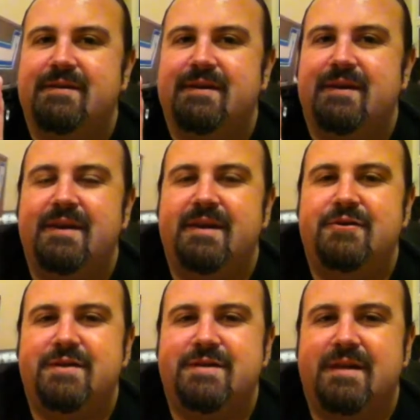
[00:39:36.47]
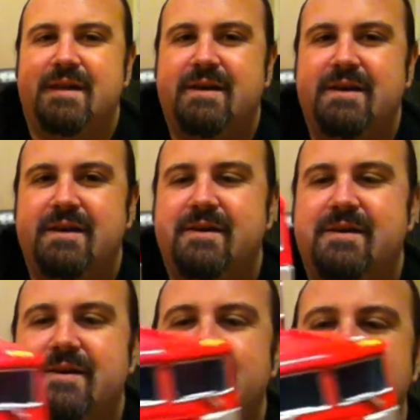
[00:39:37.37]
And interestingly,
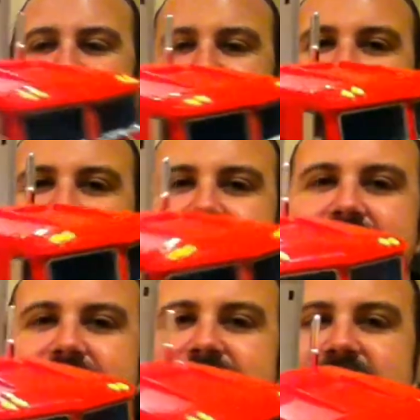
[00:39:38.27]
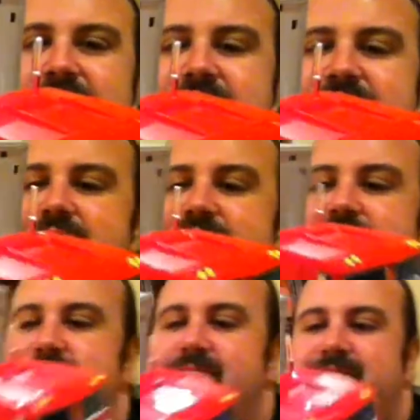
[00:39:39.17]
I've noticed this though.